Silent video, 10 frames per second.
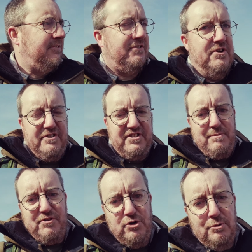So it's not the
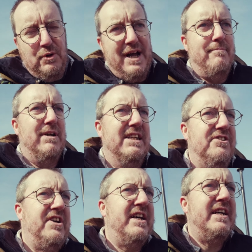same as a normal camera
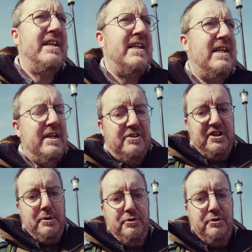lens. So